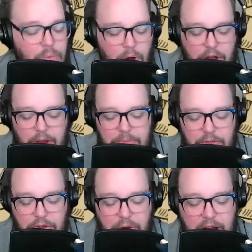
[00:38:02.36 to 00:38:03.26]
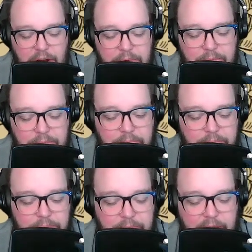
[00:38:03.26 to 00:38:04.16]
You walk up to the crowd.
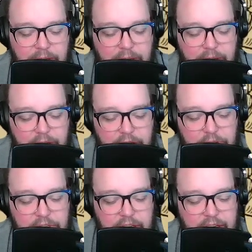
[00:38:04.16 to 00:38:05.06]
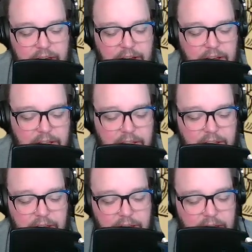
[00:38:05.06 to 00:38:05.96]
You say,
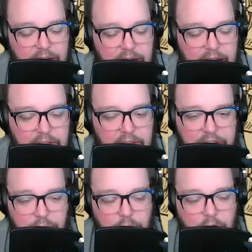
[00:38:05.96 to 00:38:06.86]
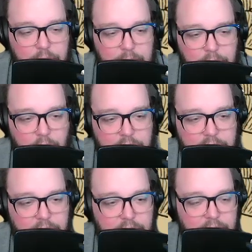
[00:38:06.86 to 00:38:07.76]
hey, I'd like to welcome you all
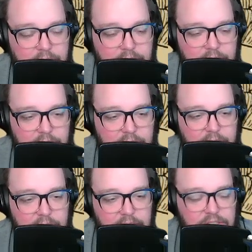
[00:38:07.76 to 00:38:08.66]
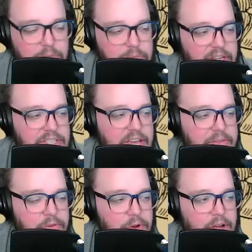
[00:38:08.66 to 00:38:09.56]
here. This is a big
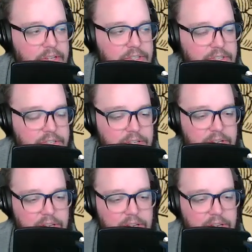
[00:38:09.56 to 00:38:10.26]
day for us.